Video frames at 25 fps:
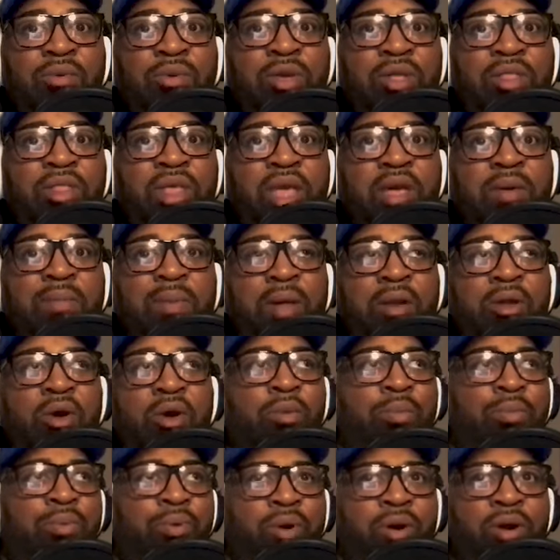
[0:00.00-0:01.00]
think about
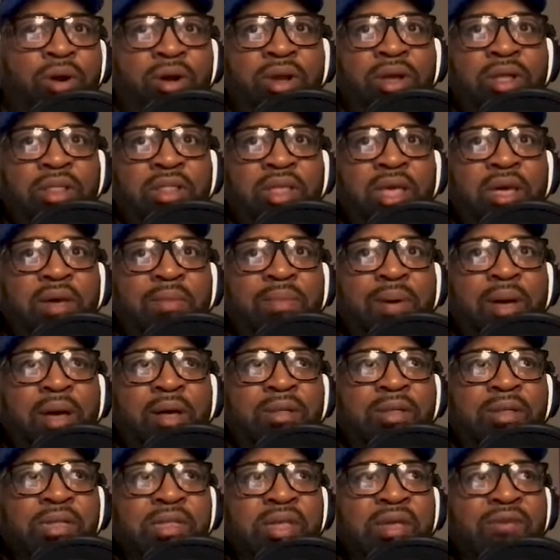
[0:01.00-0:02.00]
Oprah or you think
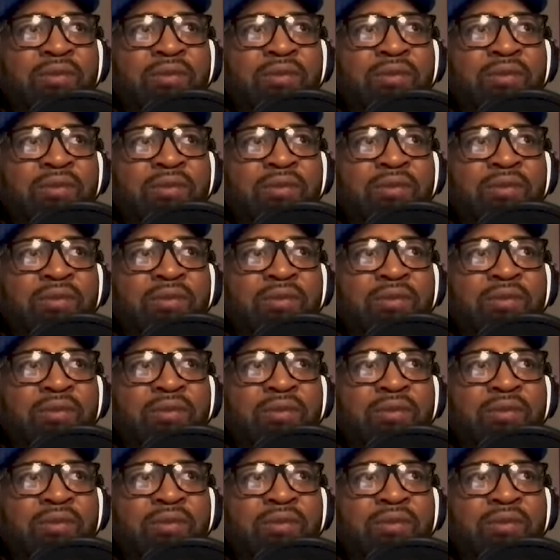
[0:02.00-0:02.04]
about Steve